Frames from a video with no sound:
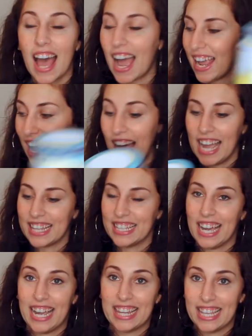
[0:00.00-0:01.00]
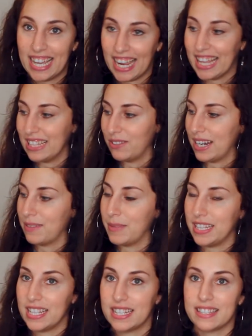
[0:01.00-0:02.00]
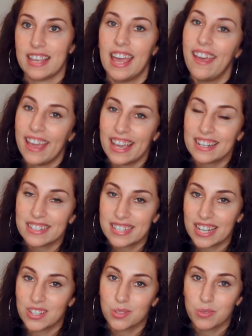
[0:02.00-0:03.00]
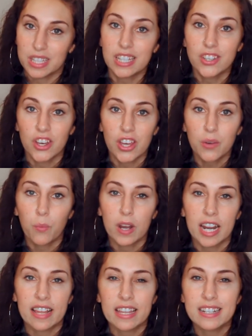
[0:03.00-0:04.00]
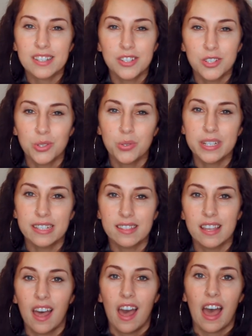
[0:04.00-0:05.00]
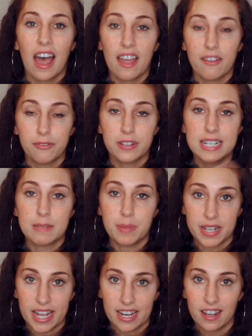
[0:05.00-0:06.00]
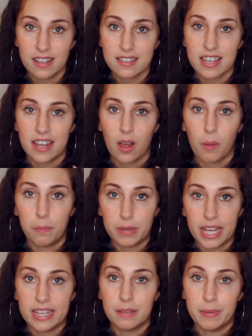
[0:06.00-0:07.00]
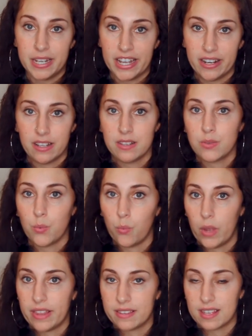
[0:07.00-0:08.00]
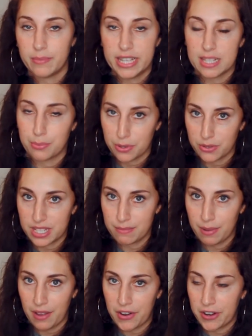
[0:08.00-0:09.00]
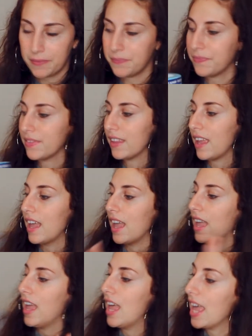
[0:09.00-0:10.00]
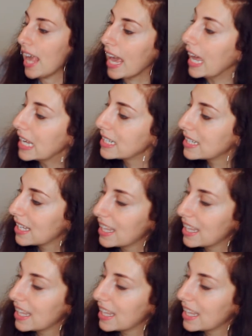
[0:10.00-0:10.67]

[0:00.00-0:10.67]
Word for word: I highly, highly, highly recommend this, and it tastes really good. What I like to do is I freeze bananas, and I'll blend the bananas with some of this protein powder, and